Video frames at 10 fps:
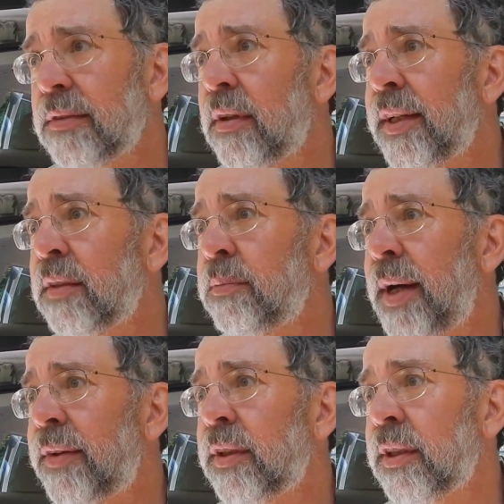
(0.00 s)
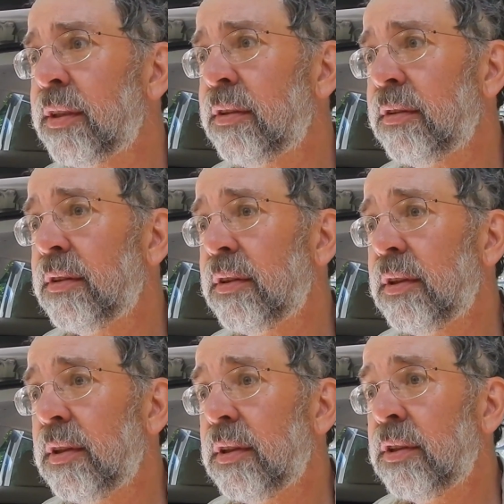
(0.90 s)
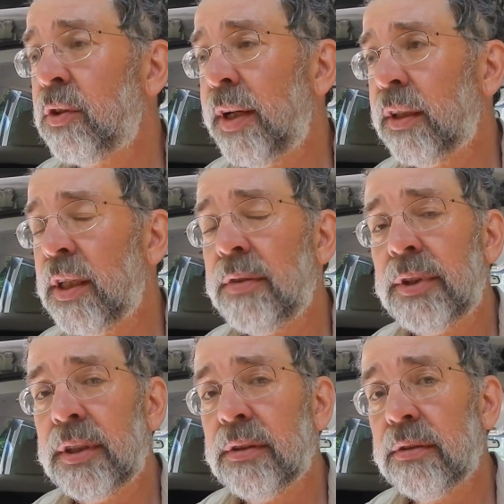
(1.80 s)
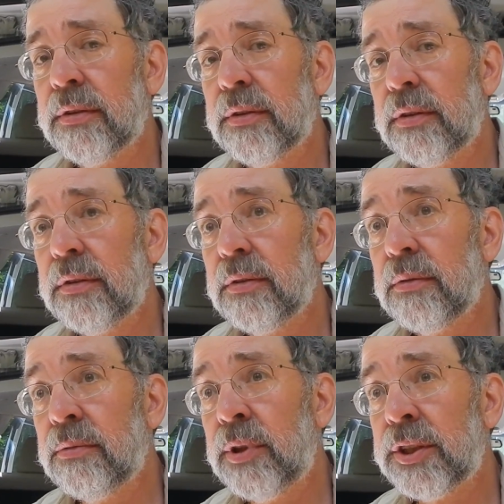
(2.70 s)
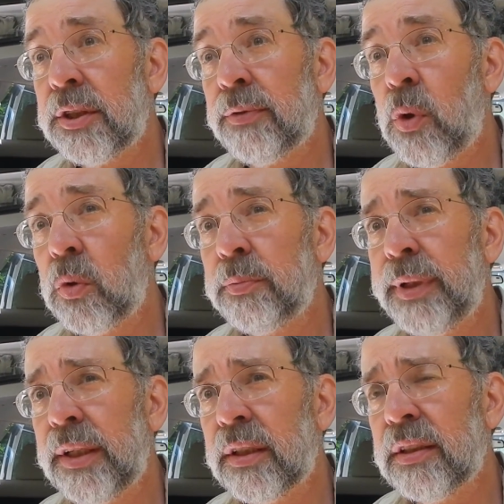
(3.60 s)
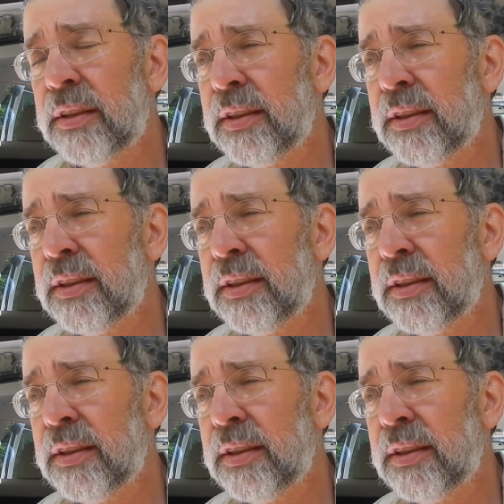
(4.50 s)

I didn't bother to try to leave a chest of cold beer.